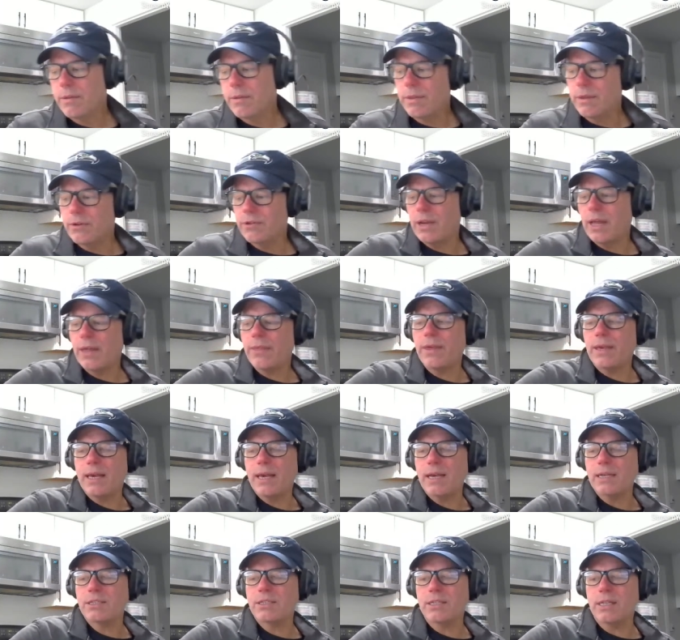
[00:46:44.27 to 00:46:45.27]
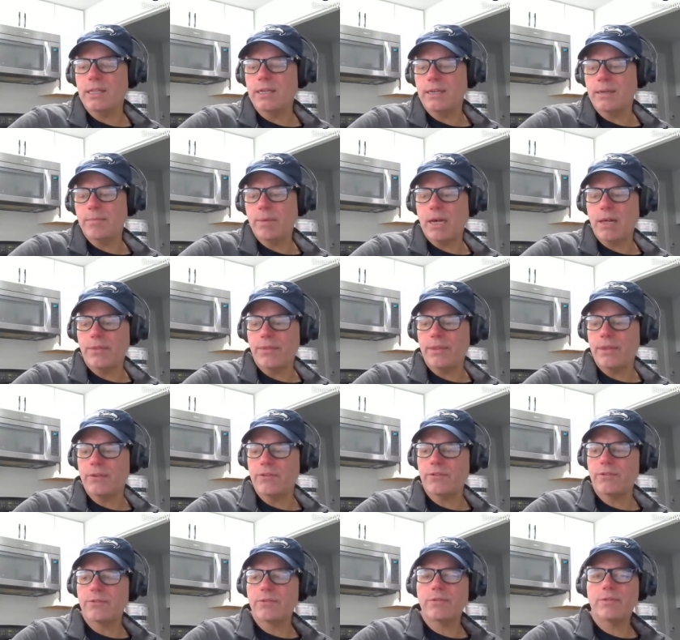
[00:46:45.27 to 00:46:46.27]
There's nothing excellent about
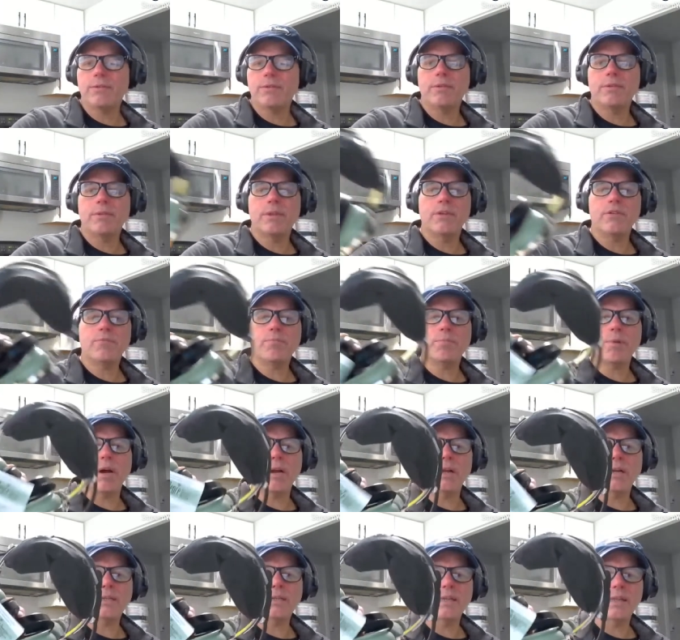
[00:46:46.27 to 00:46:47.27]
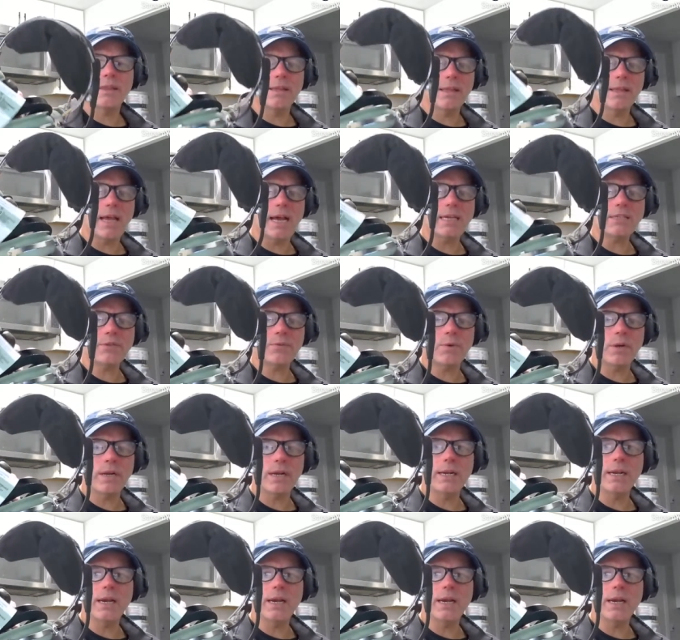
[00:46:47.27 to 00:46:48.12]
this product, and the last one I